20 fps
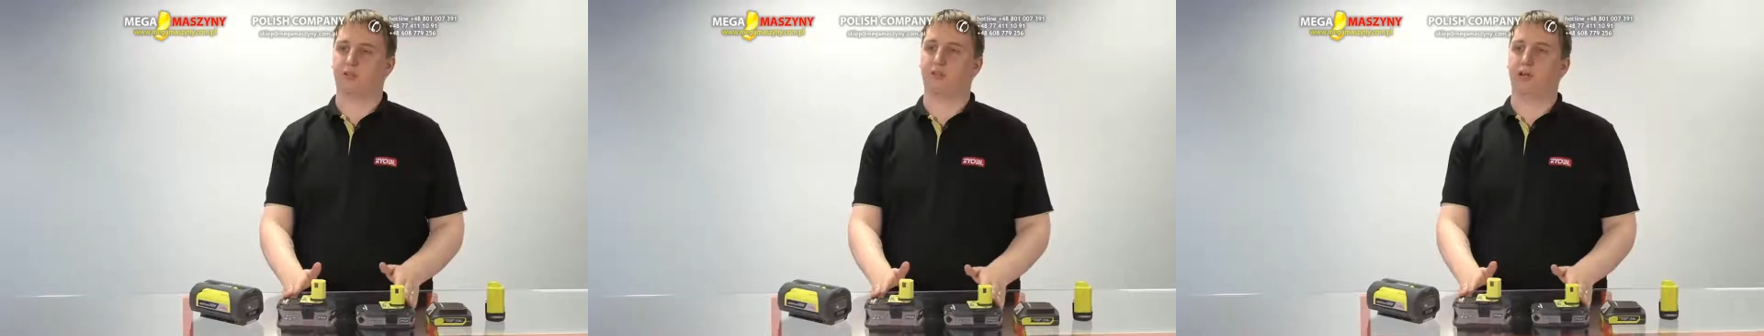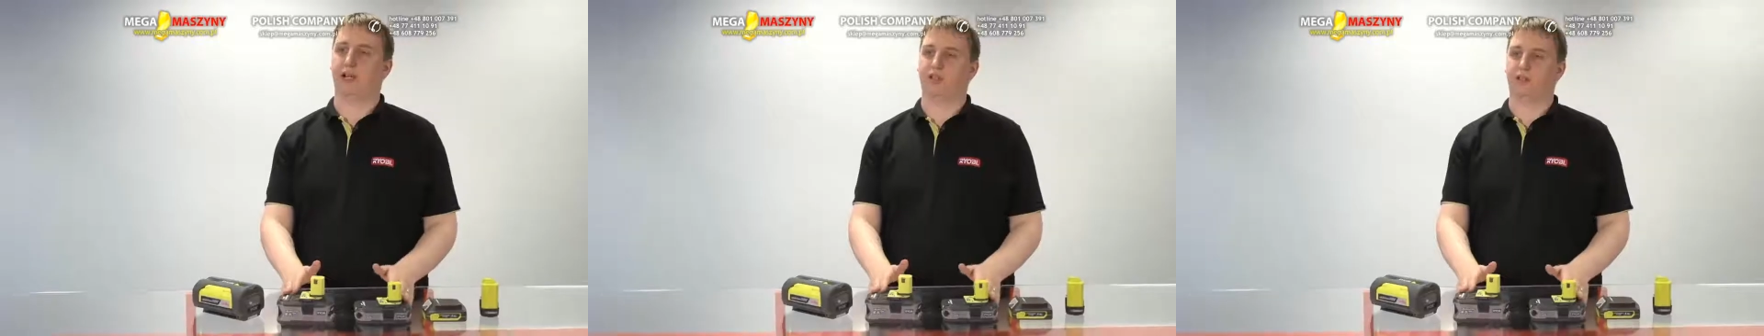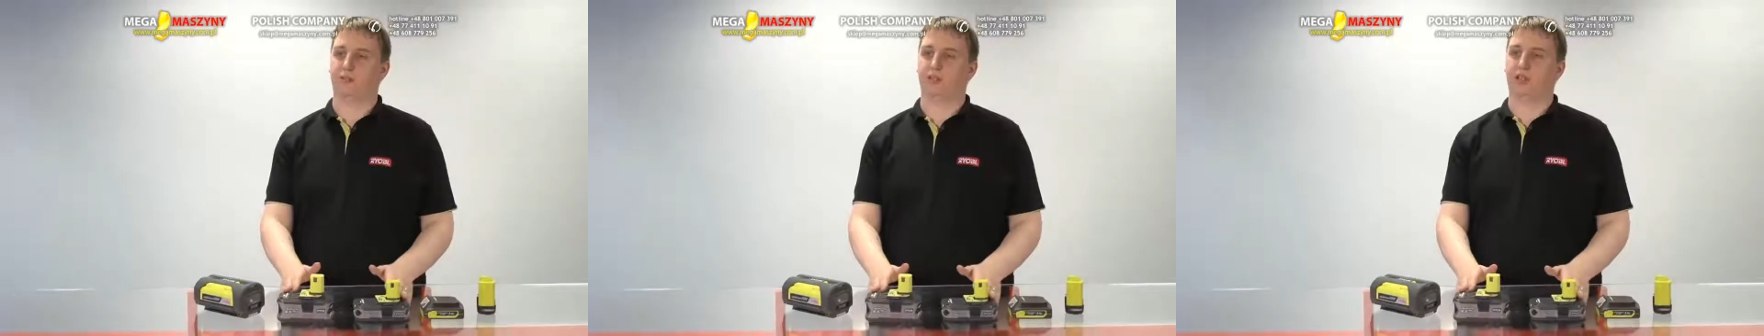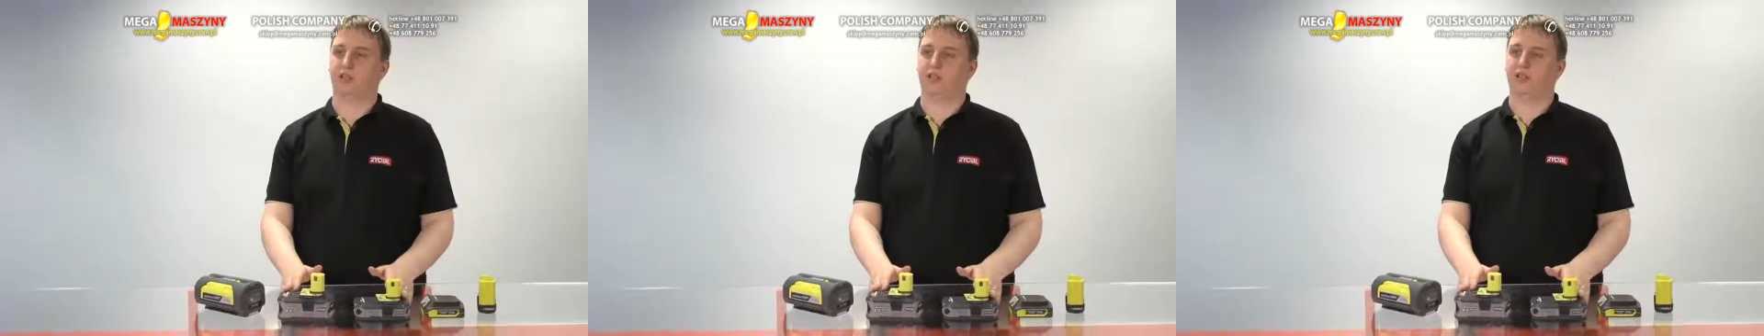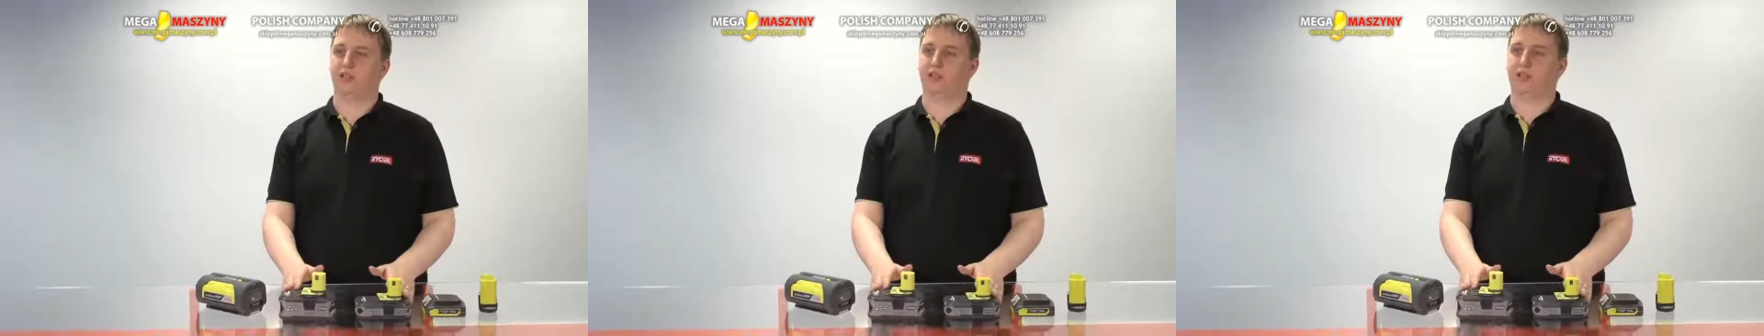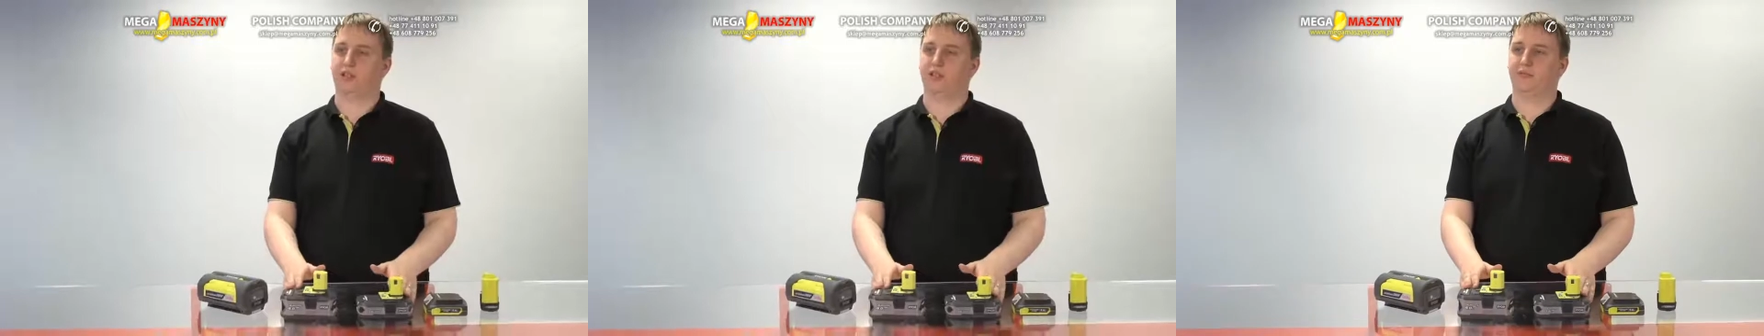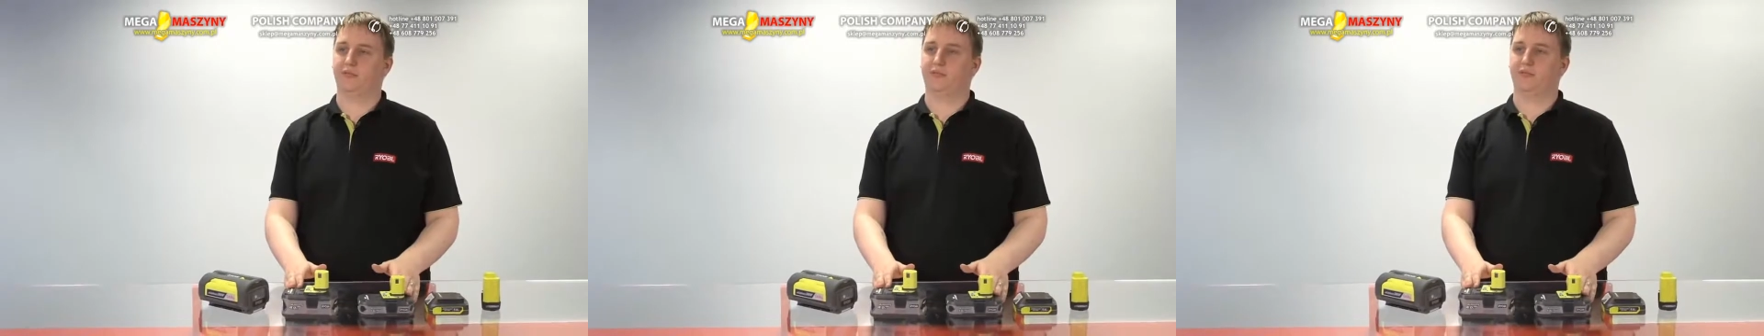
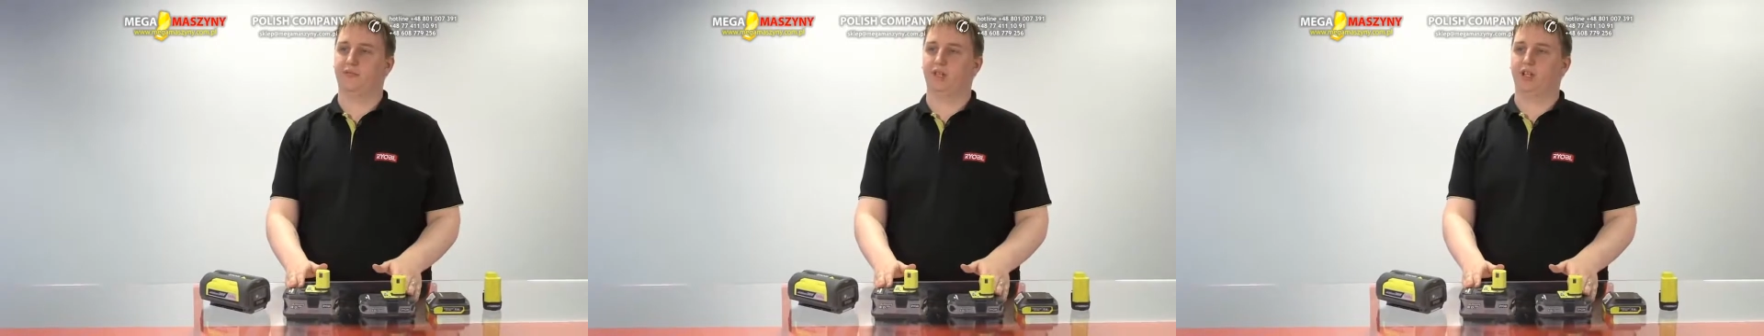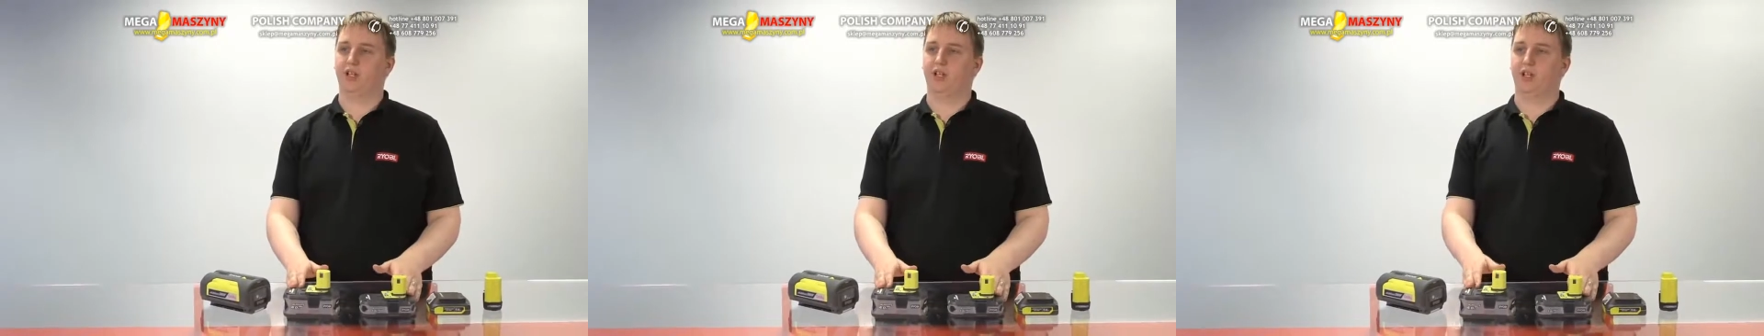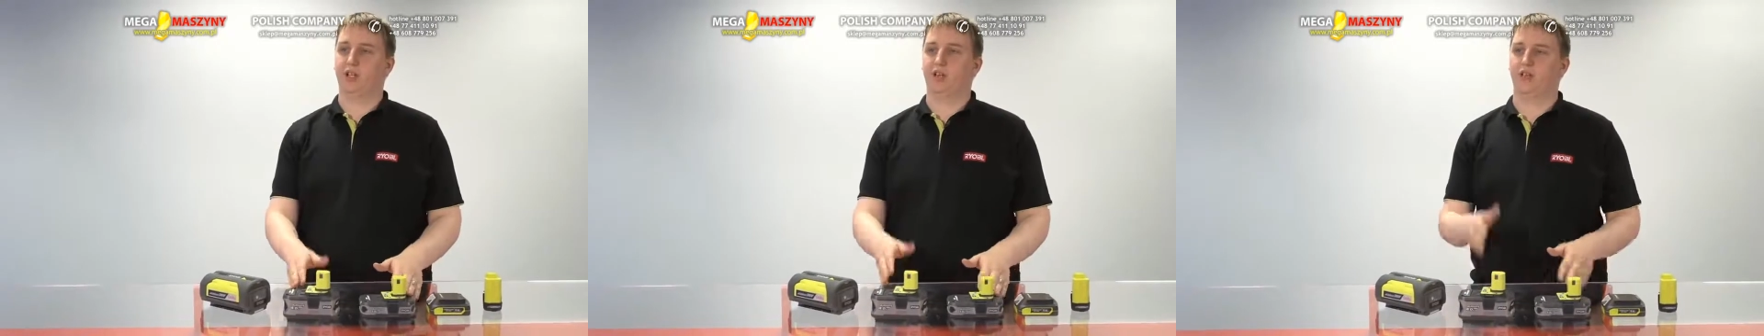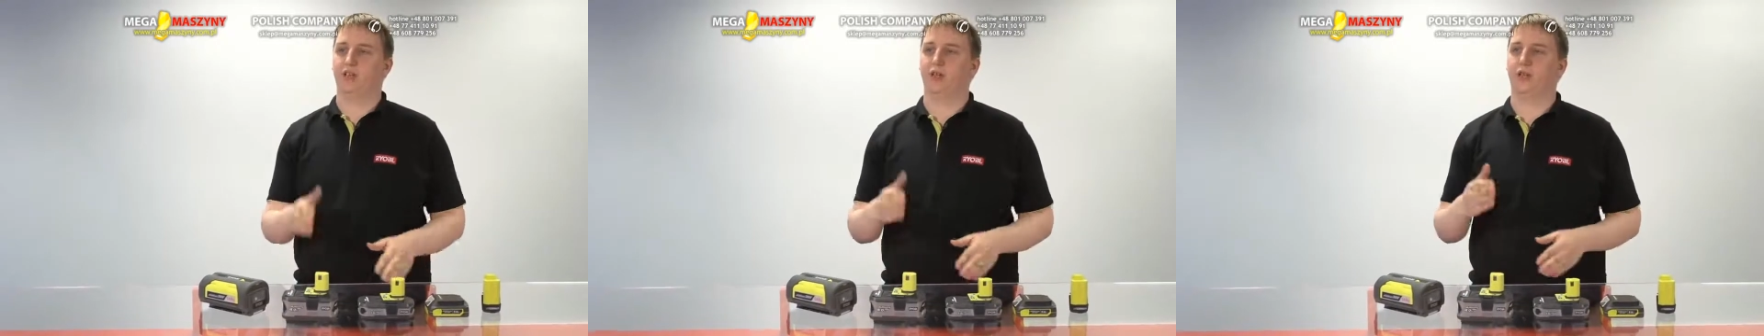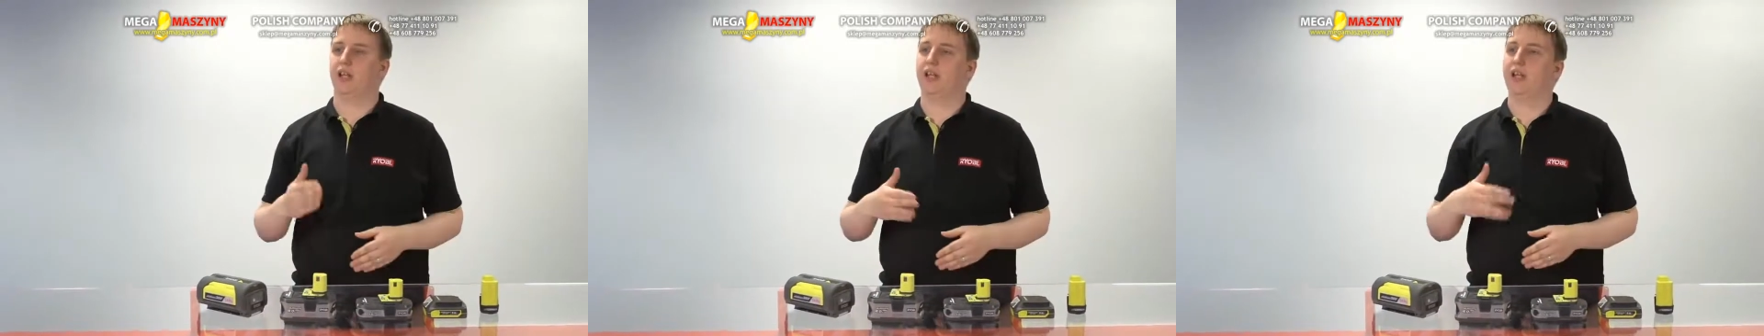compatibility. So